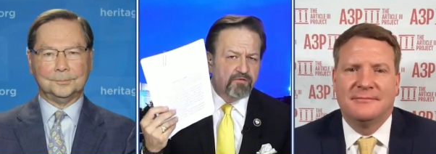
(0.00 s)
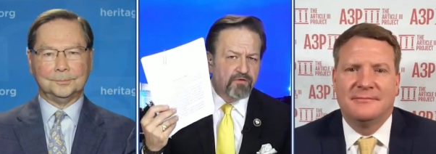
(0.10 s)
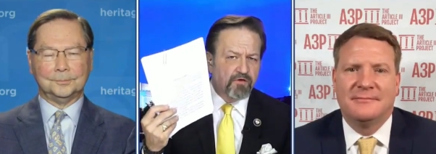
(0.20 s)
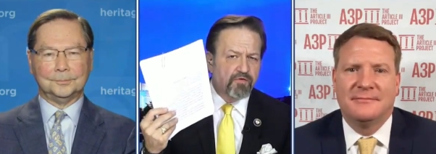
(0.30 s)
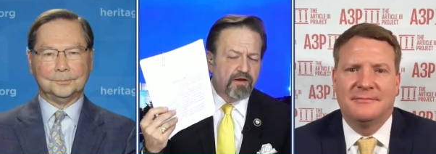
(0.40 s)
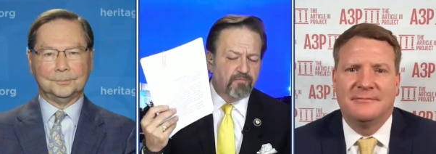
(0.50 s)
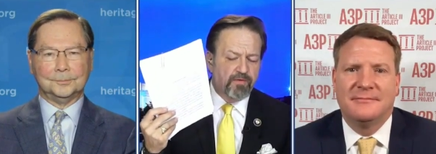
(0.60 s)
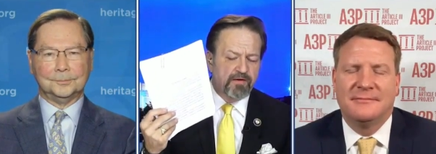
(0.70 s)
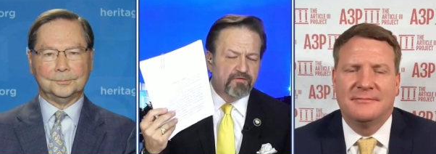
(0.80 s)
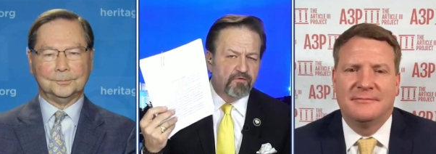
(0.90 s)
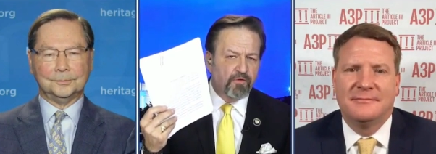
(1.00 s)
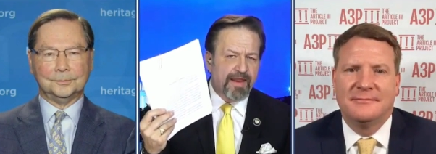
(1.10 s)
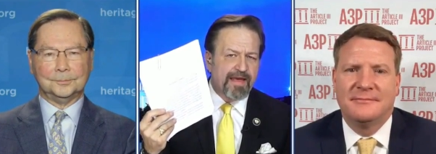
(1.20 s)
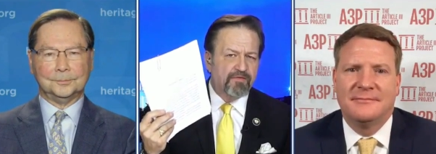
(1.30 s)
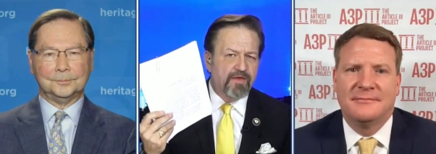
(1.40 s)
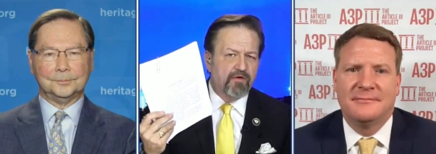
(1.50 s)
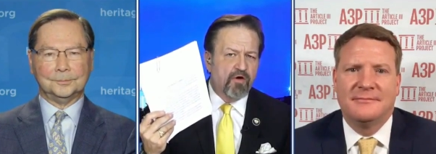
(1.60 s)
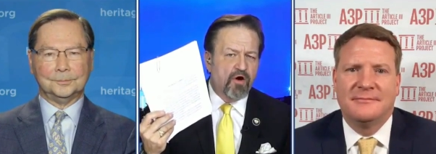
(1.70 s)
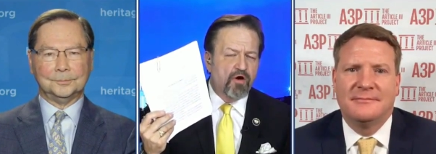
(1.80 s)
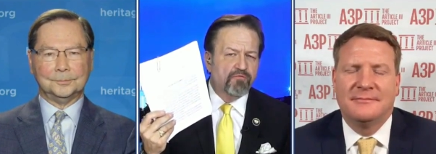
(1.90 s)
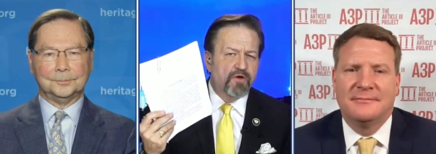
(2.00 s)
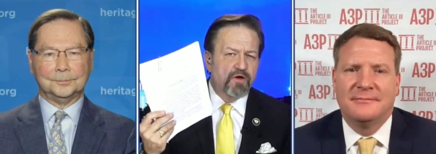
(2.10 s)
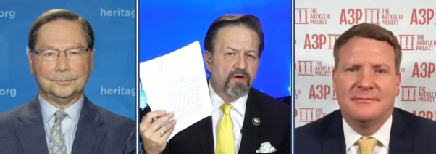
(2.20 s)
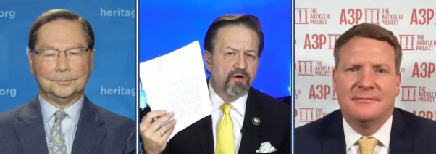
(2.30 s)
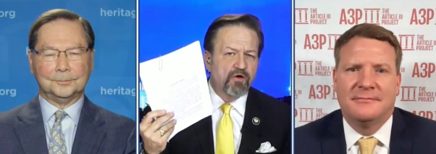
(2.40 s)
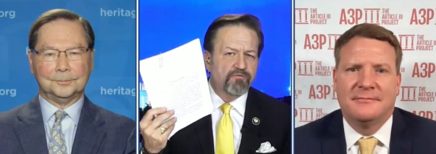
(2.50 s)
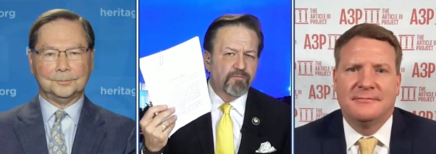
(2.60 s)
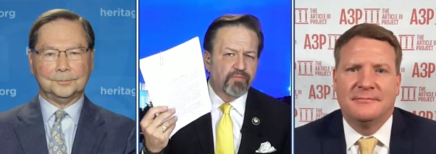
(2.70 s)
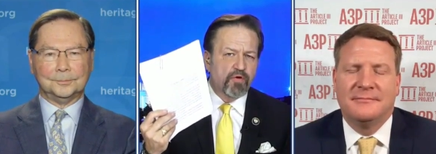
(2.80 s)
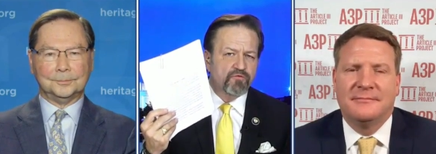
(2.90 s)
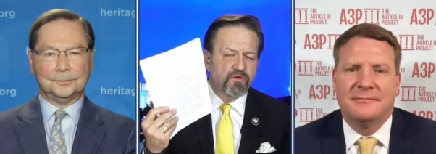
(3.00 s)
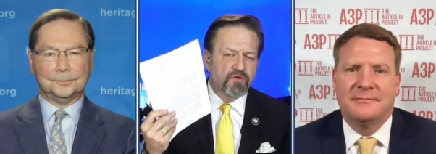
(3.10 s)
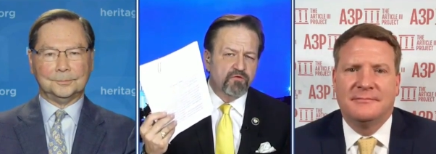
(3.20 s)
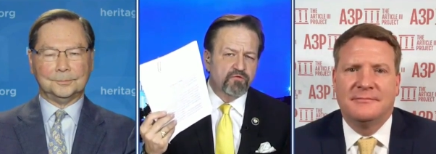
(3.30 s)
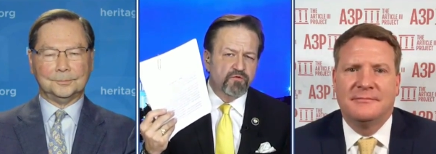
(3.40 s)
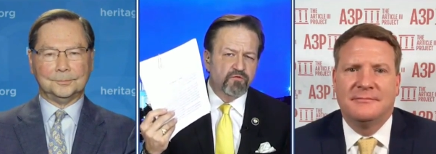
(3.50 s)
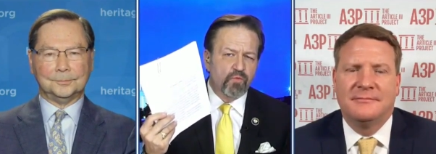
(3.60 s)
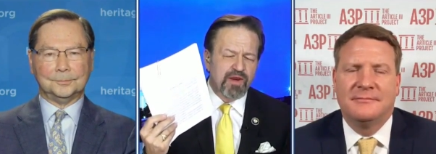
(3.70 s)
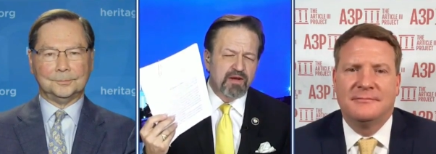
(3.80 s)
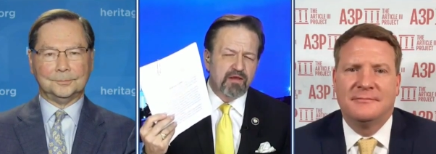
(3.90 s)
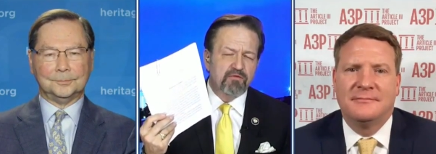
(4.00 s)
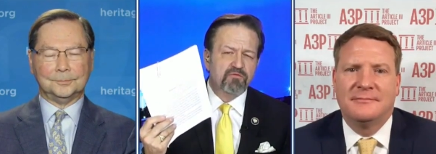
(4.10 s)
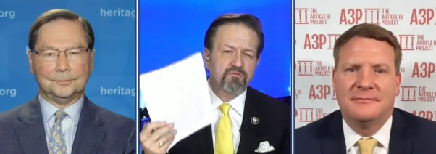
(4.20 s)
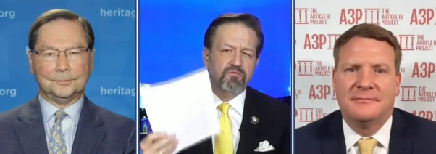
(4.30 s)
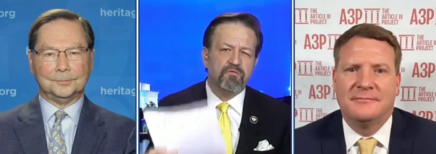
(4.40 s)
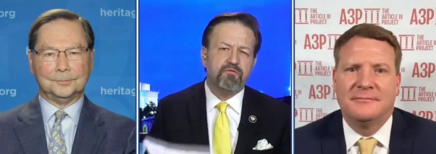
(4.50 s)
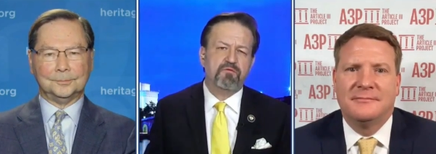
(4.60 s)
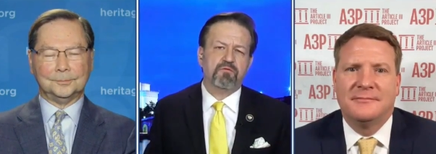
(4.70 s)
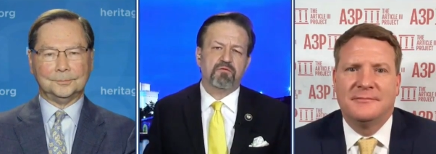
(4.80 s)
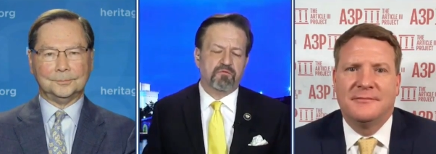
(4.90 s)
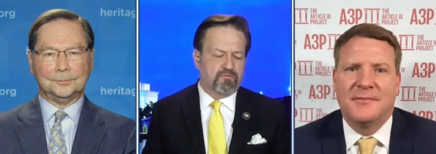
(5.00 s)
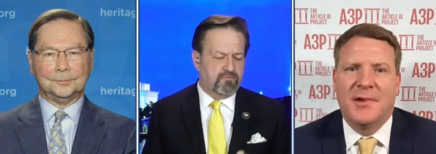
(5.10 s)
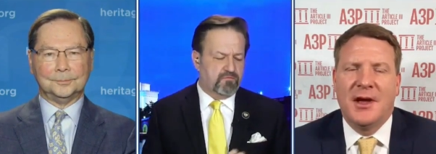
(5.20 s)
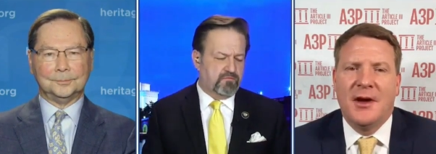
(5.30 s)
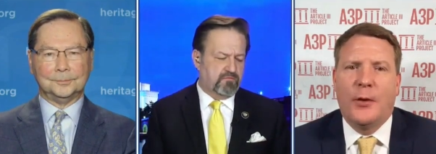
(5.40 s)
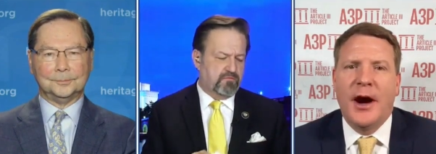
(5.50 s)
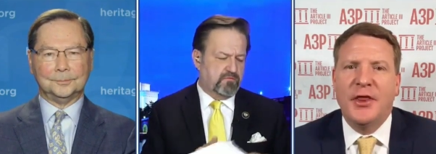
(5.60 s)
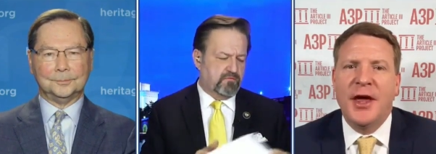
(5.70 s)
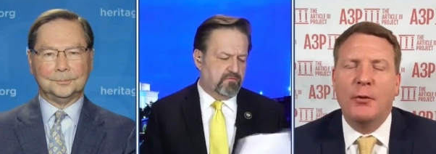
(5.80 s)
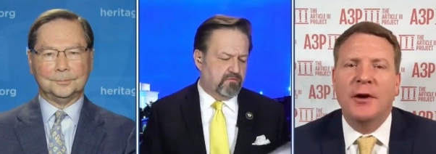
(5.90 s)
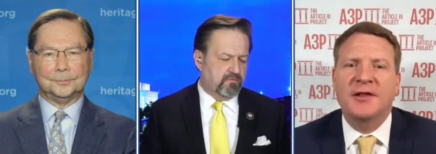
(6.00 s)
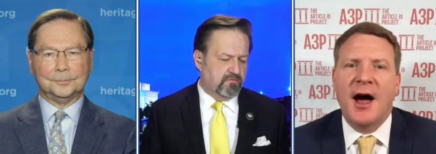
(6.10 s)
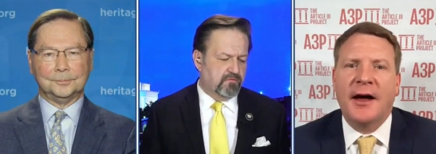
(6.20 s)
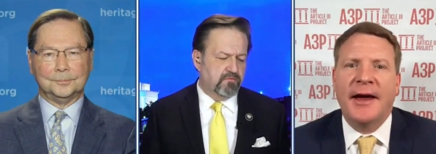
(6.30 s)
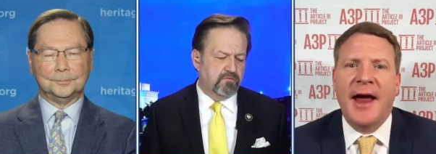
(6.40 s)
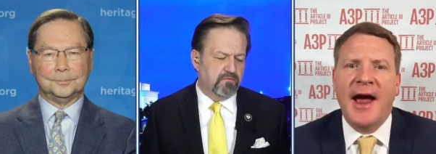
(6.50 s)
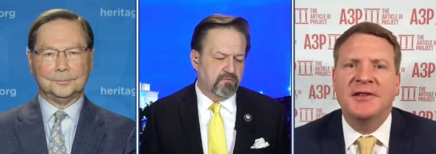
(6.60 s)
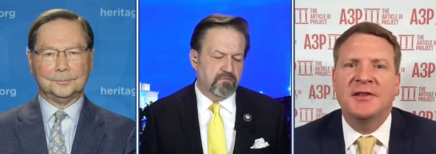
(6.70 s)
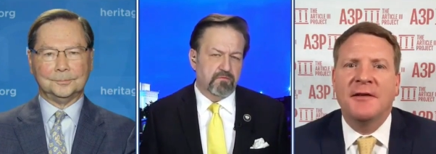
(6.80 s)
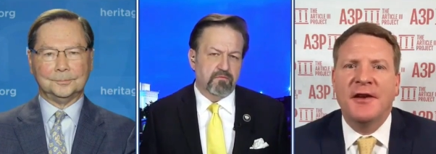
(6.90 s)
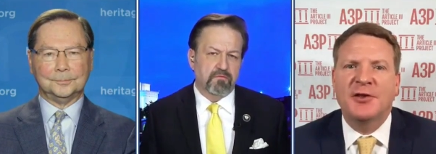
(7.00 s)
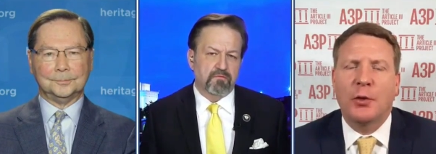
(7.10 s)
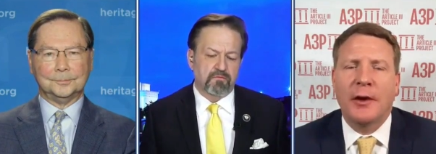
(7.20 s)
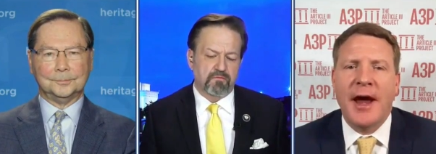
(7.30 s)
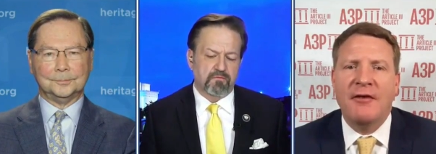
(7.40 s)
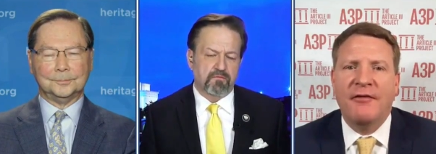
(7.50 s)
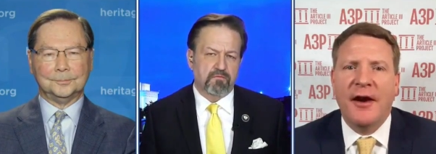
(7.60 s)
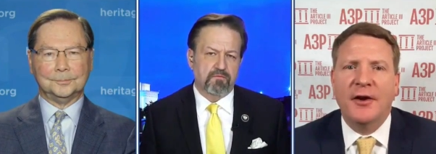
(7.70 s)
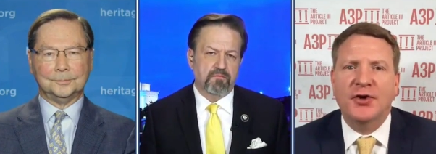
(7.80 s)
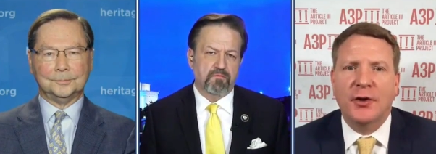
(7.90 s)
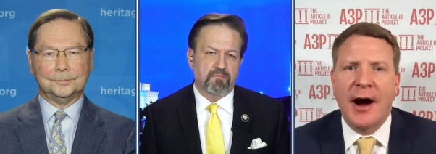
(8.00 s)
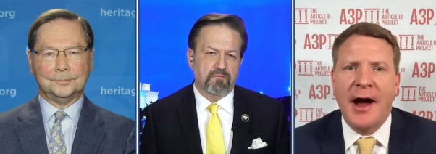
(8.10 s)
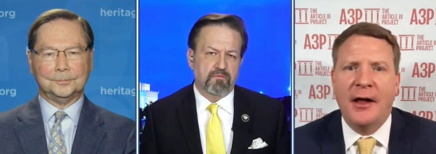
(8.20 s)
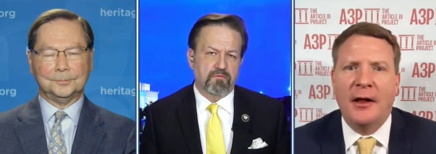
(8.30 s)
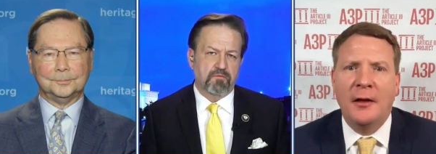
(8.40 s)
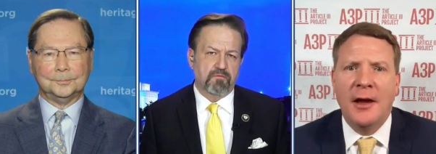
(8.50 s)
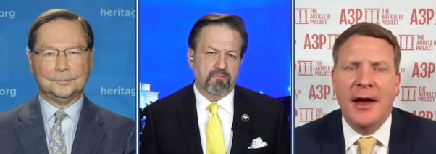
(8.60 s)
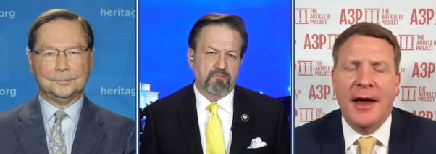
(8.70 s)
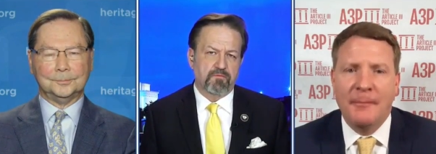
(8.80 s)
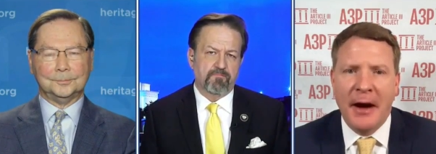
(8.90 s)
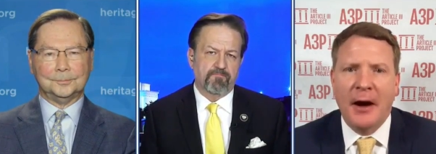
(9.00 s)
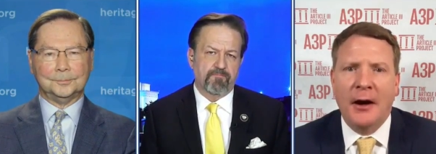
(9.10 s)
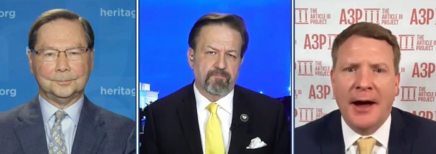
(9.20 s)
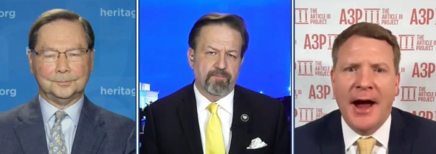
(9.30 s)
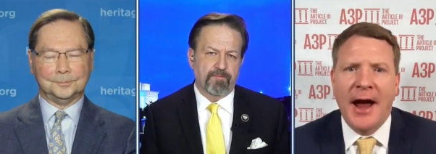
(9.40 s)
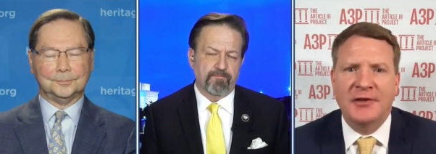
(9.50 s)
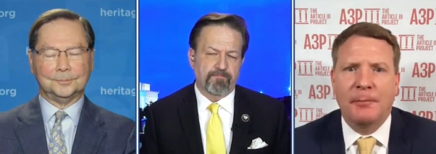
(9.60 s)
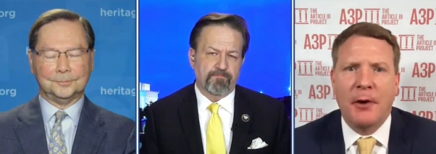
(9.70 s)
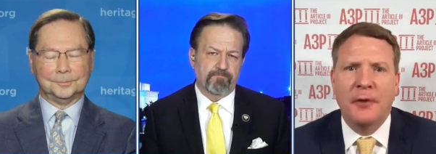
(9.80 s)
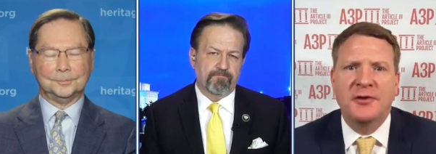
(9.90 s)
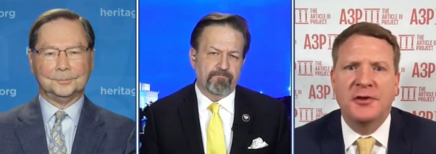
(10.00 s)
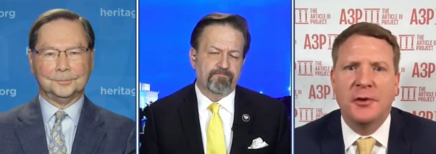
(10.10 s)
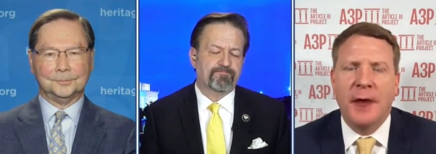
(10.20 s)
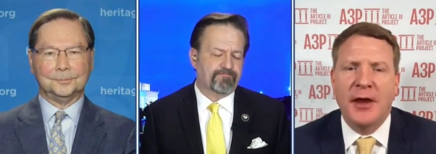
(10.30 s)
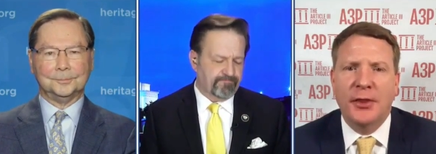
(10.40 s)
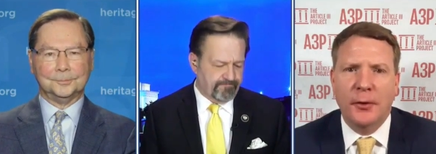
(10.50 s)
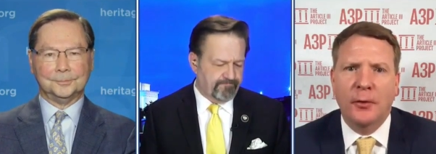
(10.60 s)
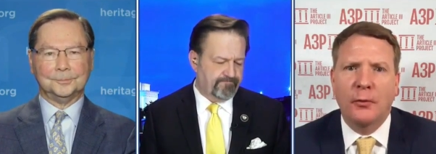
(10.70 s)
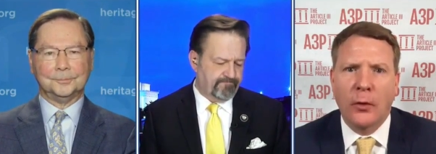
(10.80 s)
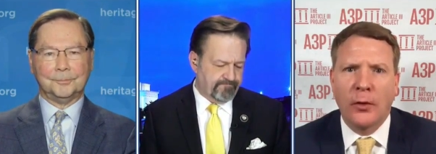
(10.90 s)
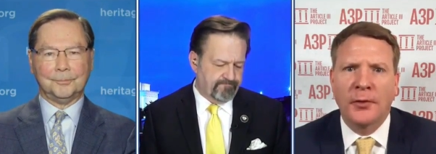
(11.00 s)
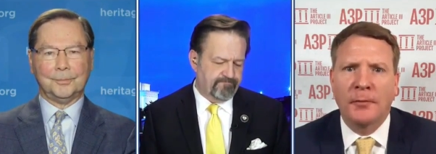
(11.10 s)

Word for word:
Speaker 1: to the credibility or lack thereof of the prosecution's witness?
Speaker 2: Well, I think we're talking as if this were a fair trial in America as opposed to a third world